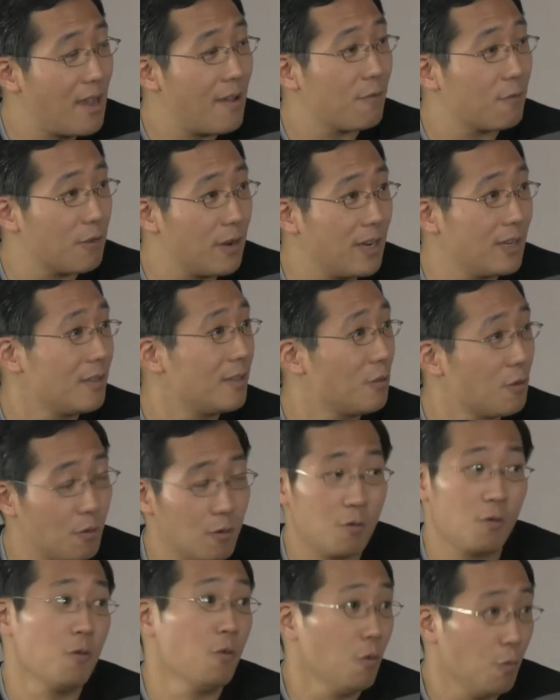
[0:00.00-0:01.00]
have great
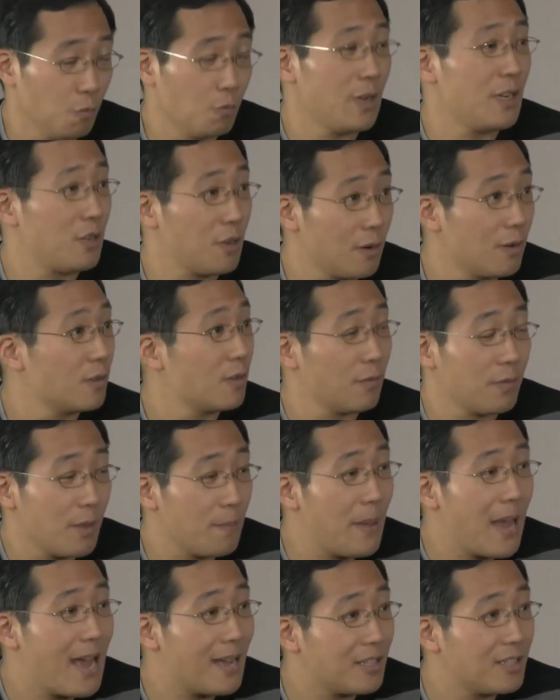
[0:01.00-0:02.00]
returns over the
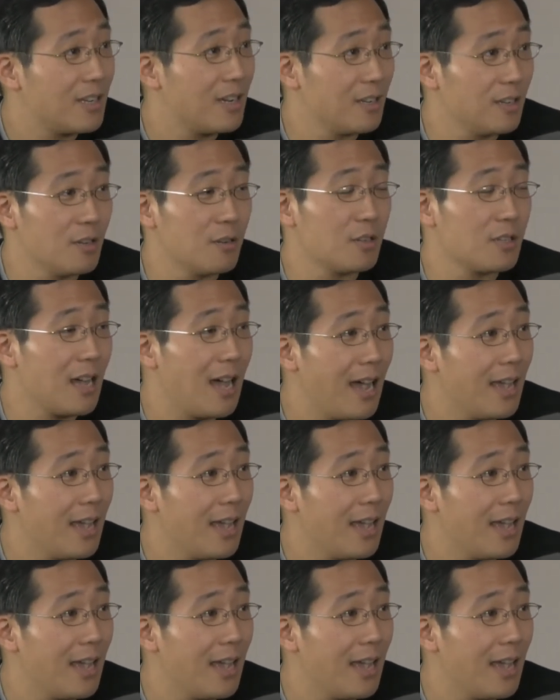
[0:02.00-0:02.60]
past 10 years yeah.